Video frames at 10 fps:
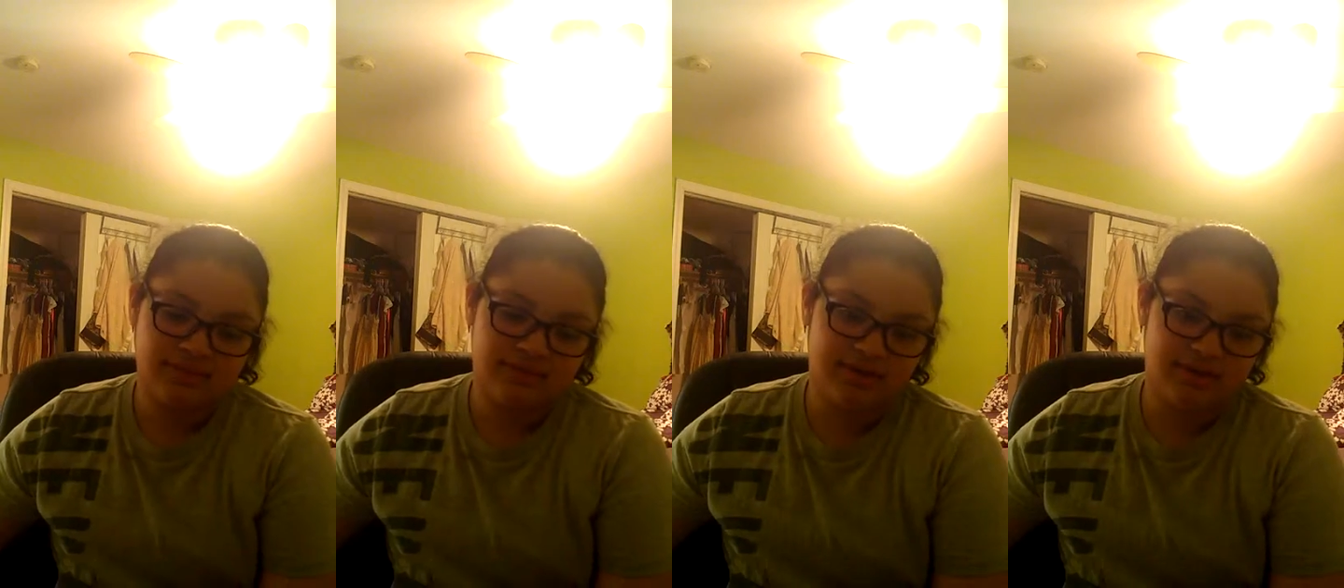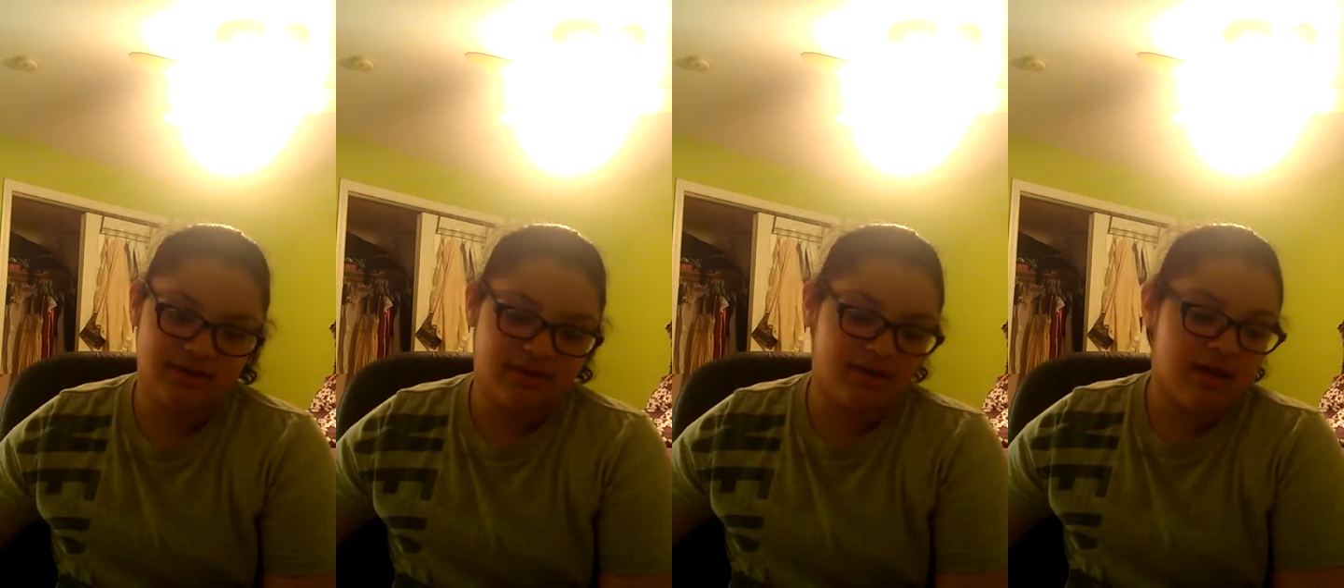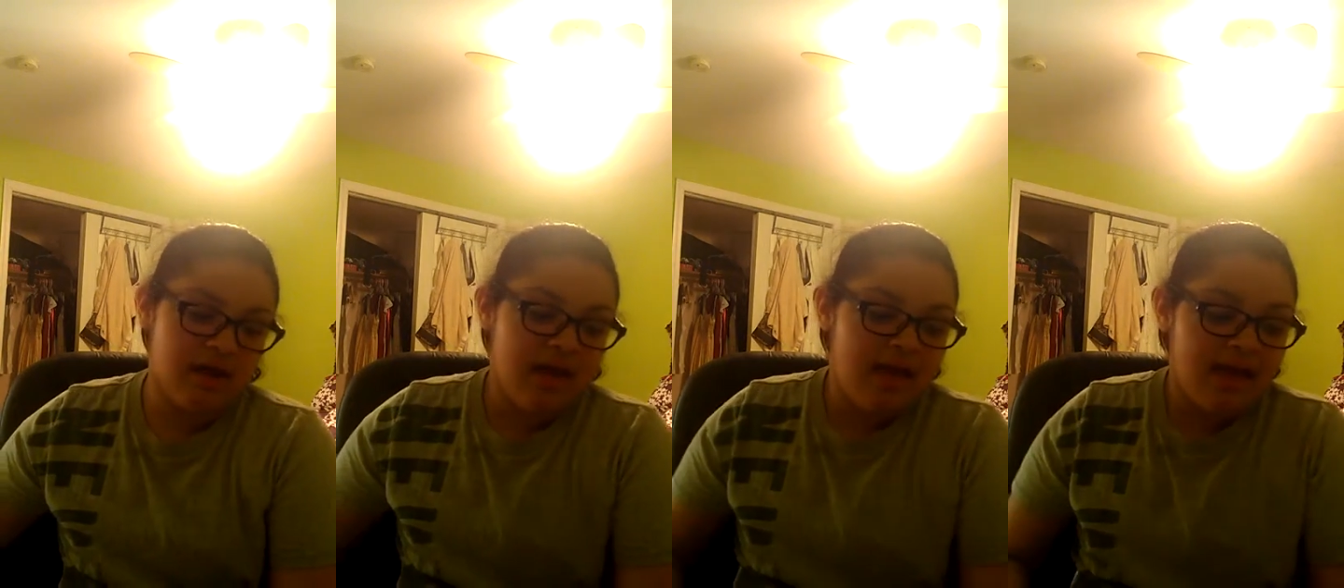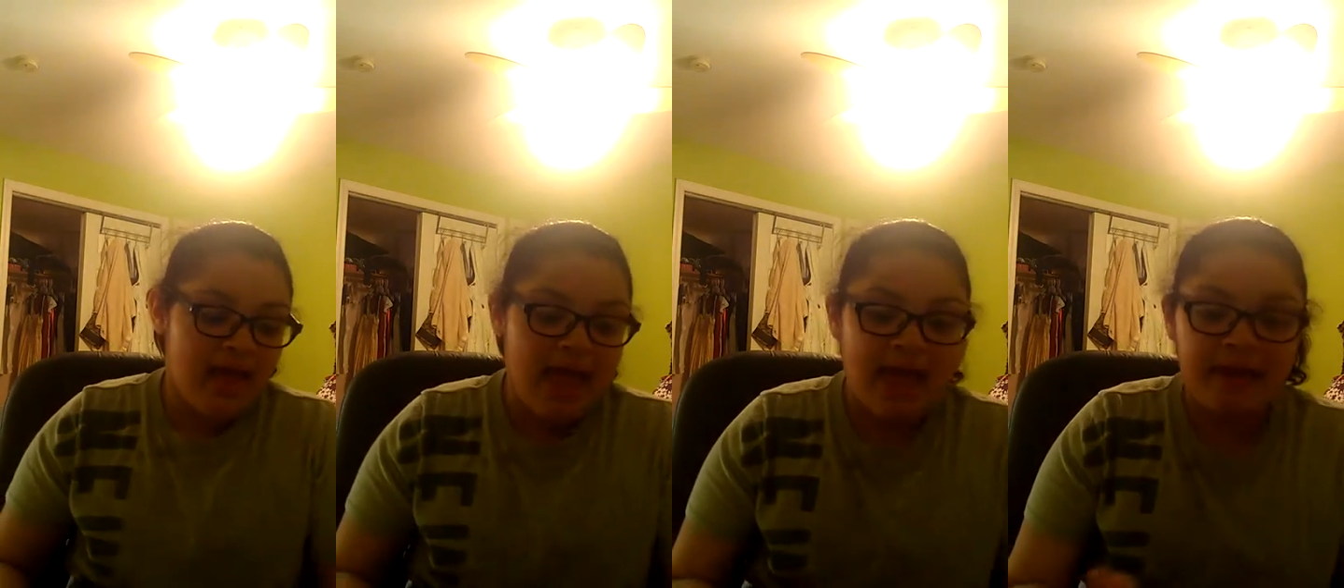That's what I think.
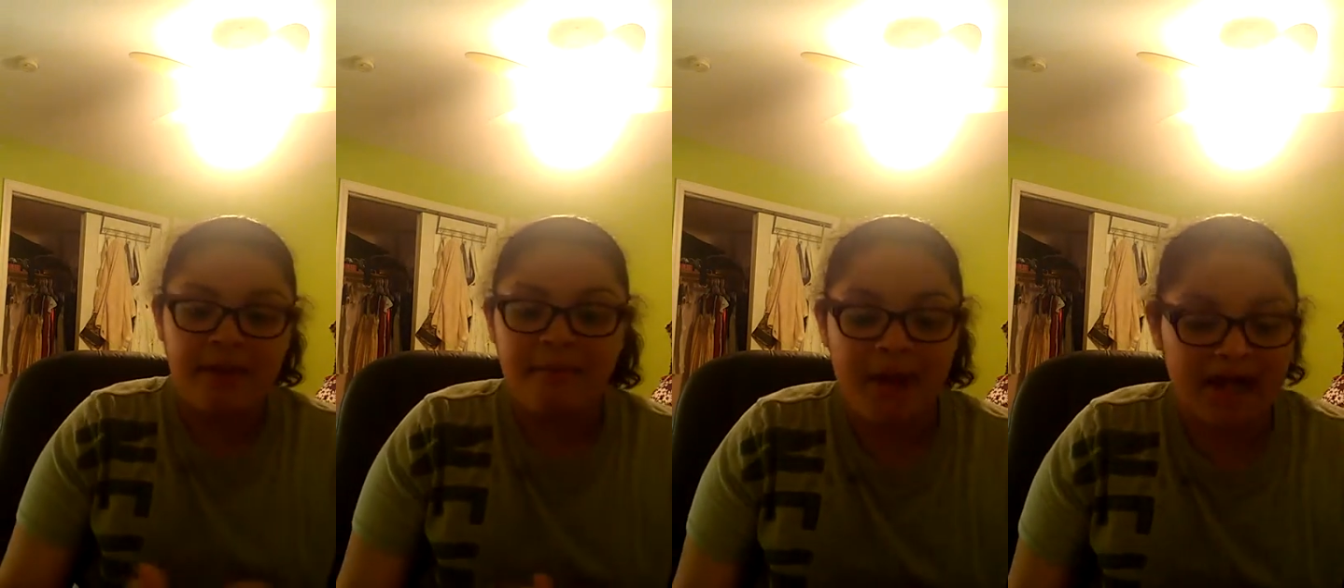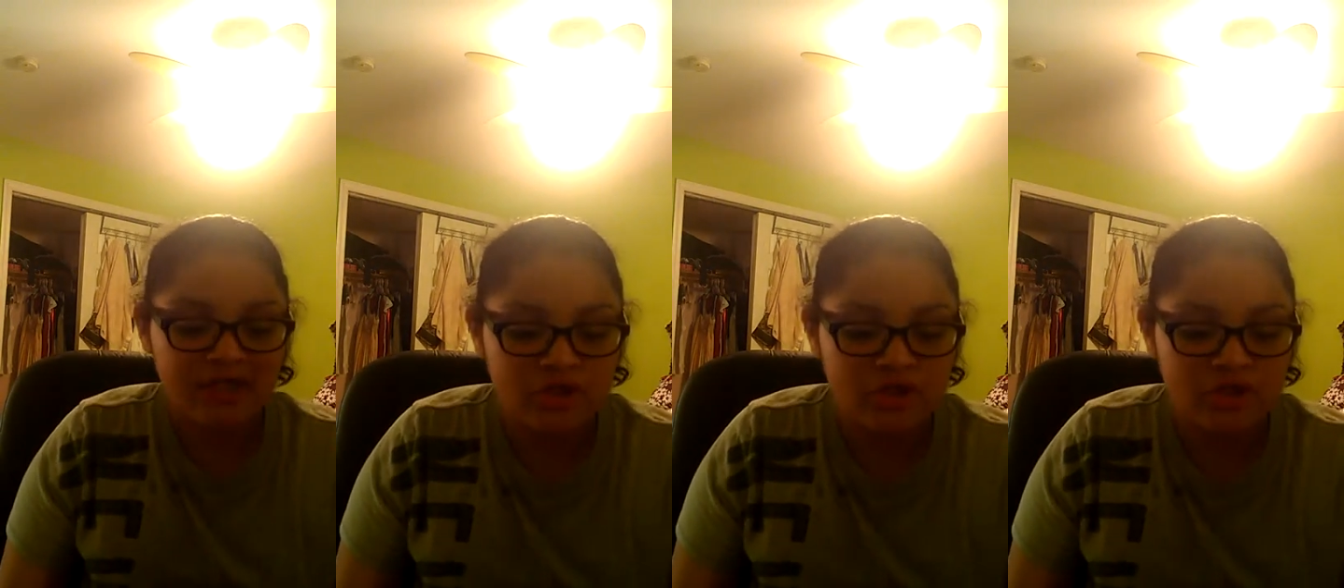And my